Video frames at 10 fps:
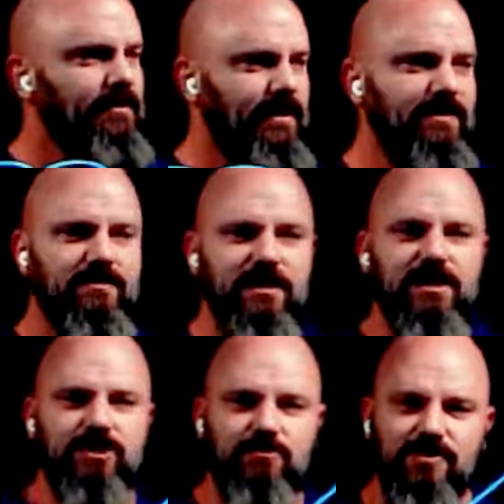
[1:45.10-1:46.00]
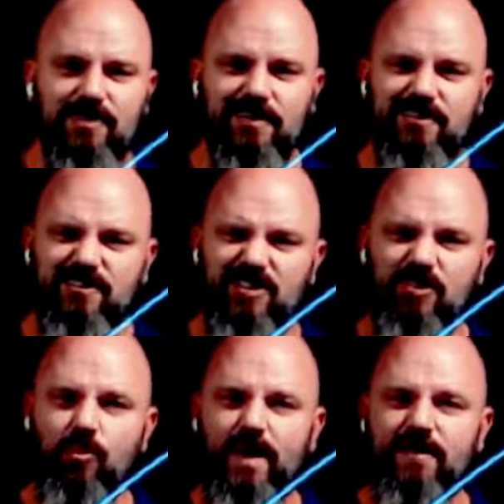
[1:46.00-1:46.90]
destination was starting to
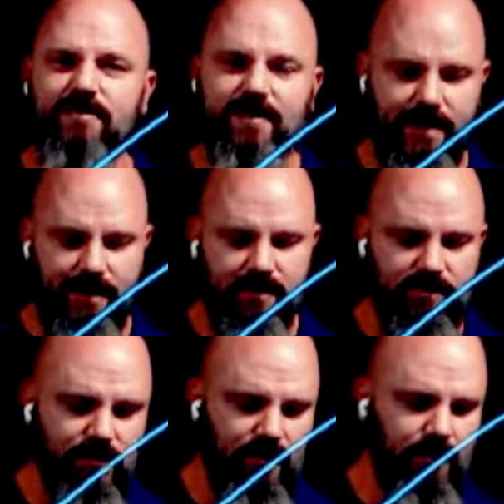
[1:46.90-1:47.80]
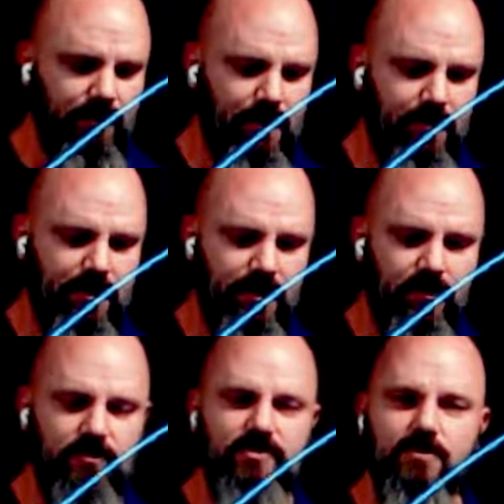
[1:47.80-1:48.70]
do weird things? Maybe can
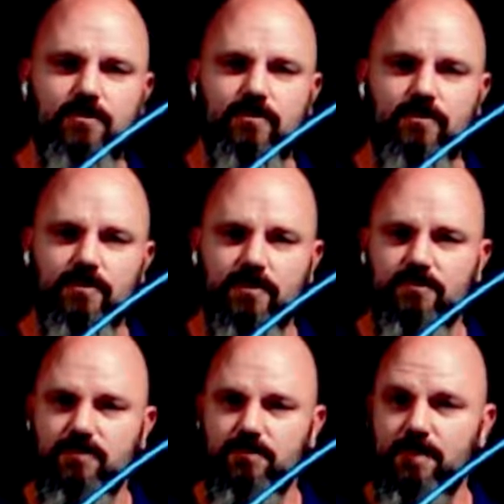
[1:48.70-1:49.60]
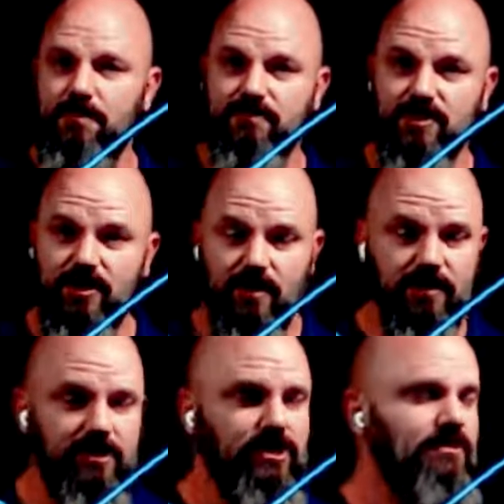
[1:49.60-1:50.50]
introduce some some type of
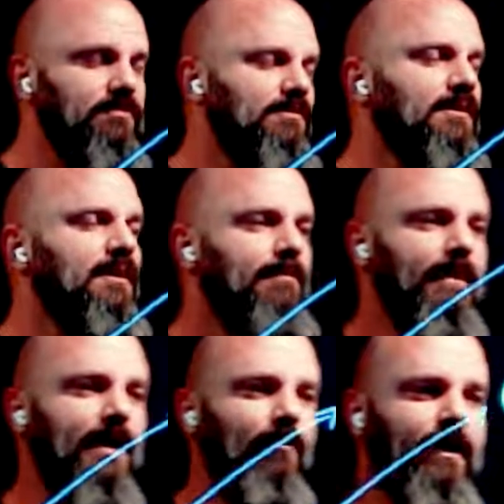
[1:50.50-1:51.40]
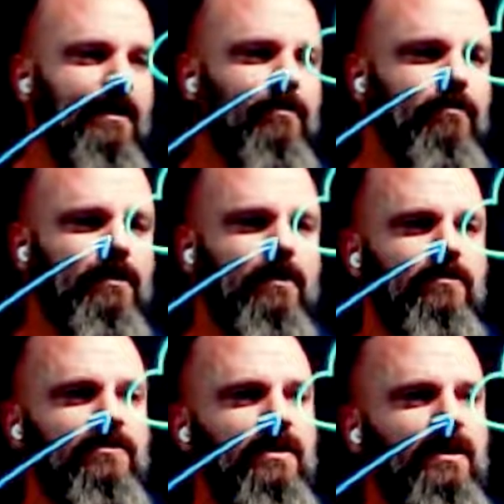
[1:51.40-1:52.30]
security issues, malware, who
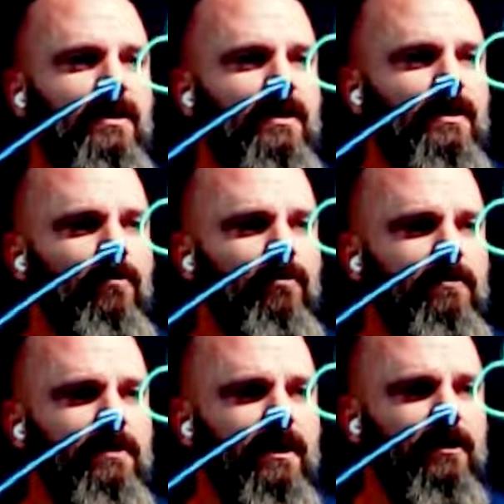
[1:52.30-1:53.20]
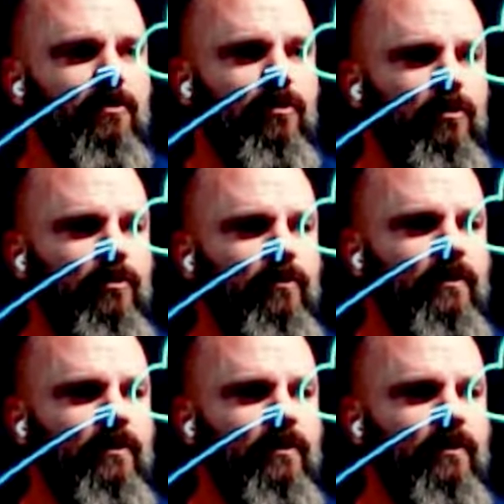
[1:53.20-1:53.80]
knows? Wouldn't it be kind of cool